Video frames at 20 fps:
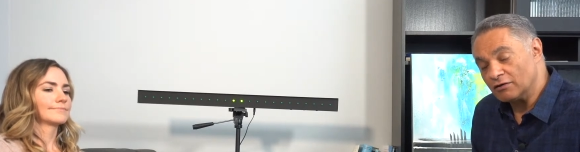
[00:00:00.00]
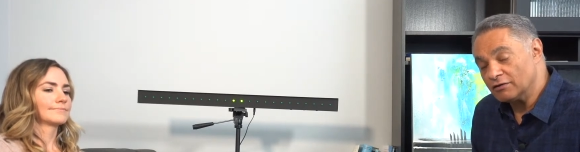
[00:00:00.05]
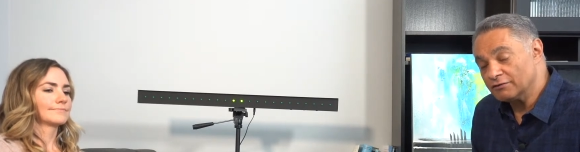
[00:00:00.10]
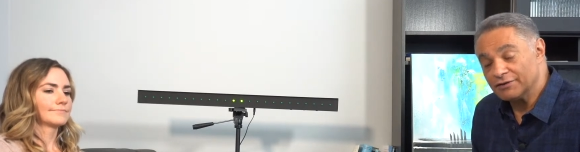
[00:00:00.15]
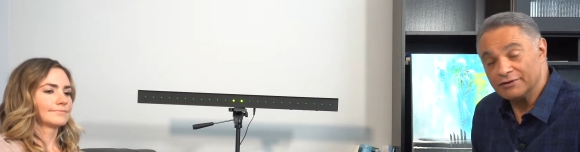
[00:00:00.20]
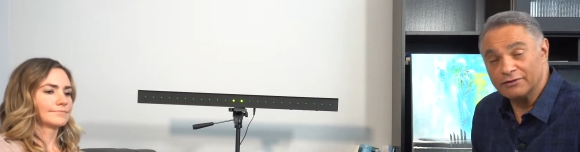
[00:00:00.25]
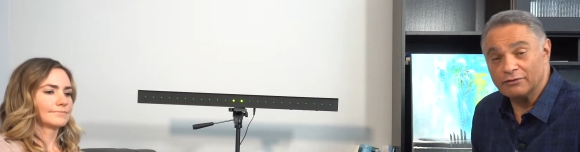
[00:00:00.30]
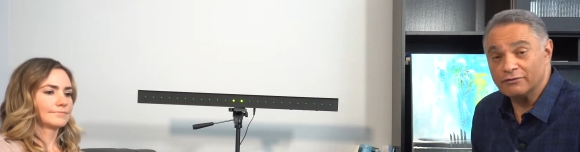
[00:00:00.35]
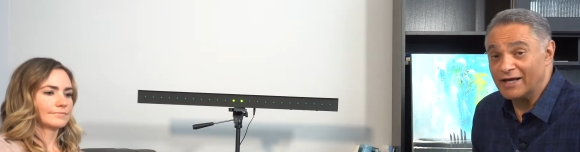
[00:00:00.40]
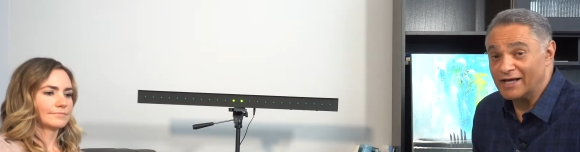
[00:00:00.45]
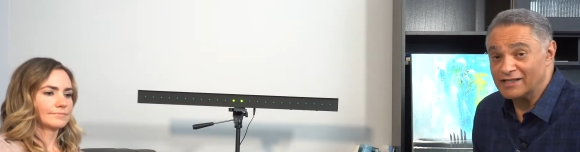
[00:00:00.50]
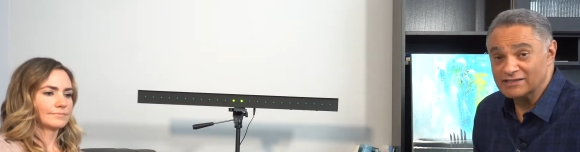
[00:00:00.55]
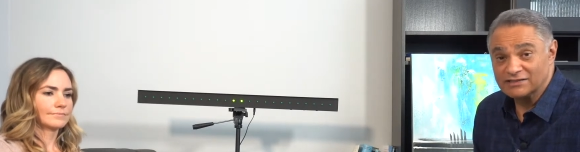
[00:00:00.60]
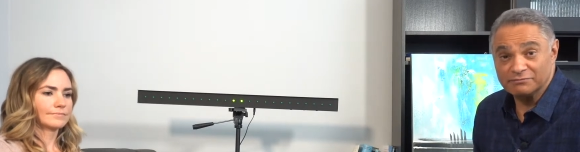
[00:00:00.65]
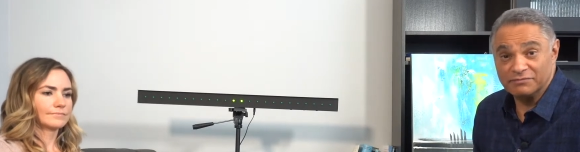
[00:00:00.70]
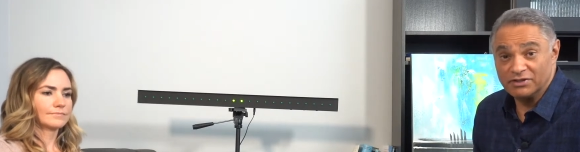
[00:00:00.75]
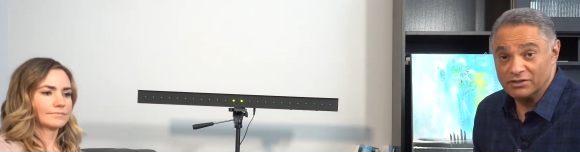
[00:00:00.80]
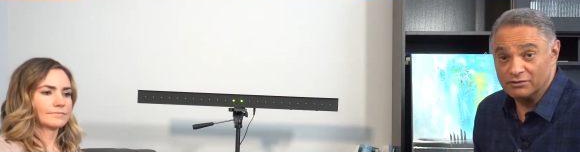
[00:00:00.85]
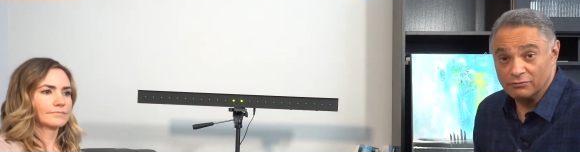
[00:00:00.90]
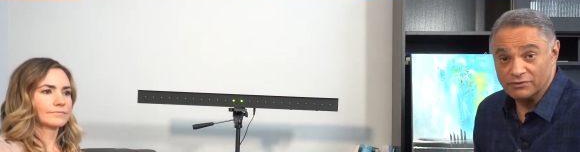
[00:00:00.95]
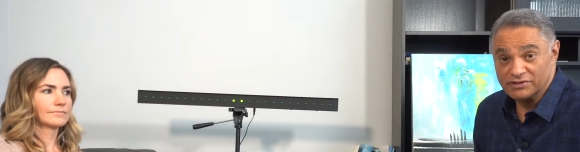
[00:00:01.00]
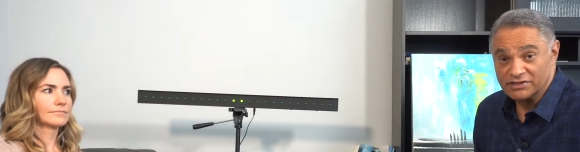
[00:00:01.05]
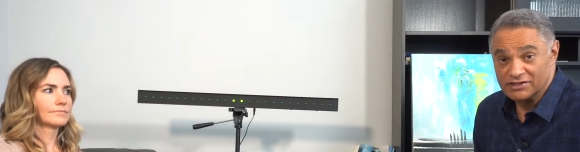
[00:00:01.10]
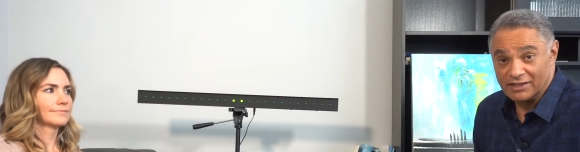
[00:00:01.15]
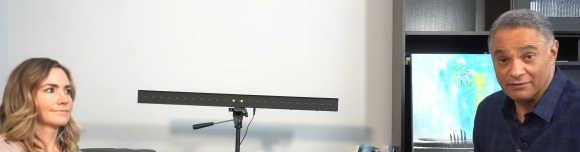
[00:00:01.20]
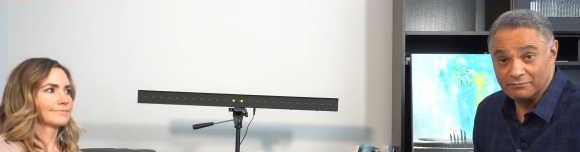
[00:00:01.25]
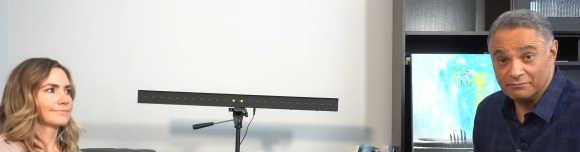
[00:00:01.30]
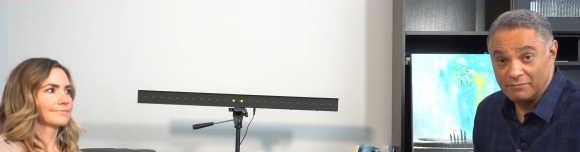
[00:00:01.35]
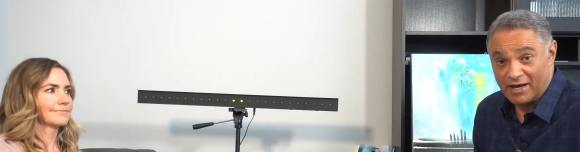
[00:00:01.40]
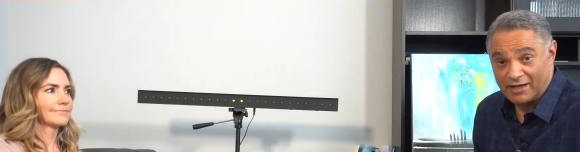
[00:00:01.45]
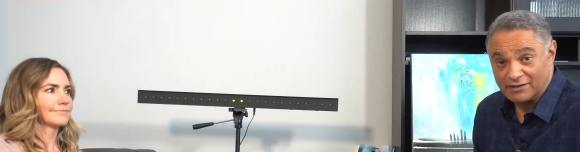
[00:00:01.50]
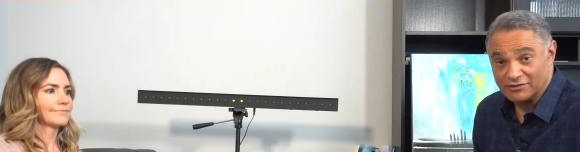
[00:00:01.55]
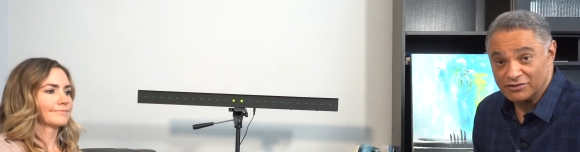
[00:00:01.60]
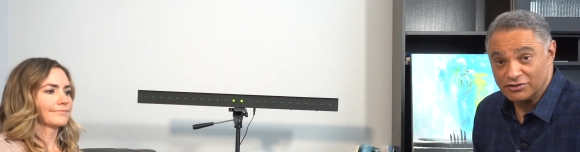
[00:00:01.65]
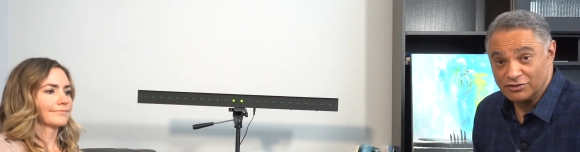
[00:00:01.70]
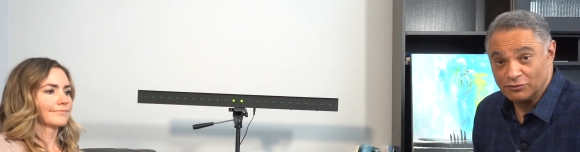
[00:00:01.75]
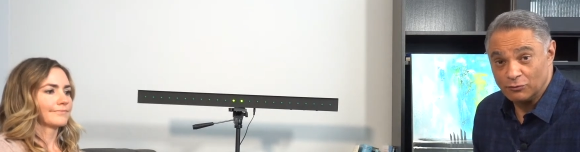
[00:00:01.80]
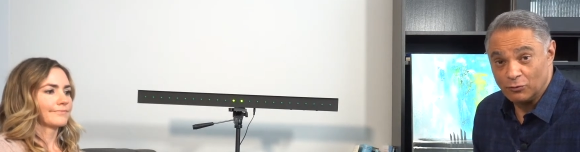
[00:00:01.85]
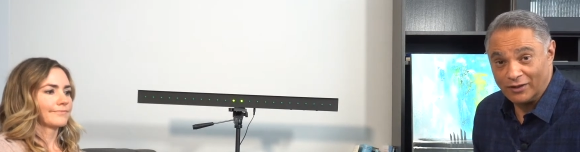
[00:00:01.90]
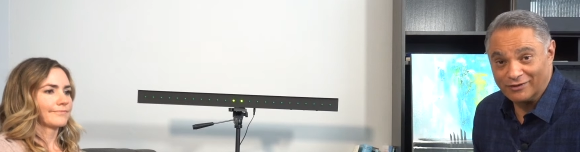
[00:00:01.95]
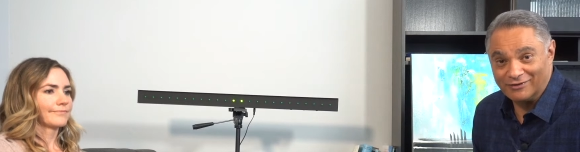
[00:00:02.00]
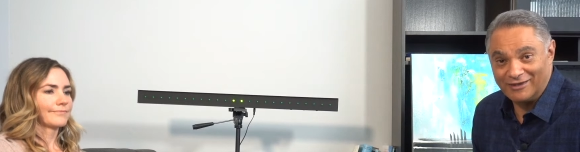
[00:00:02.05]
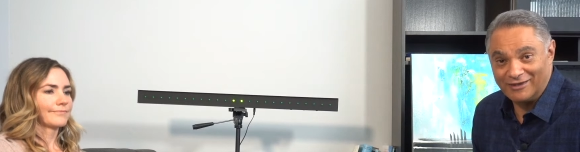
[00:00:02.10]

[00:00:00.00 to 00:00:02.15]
Speaker 1: Now, don't ask me to recite back to you what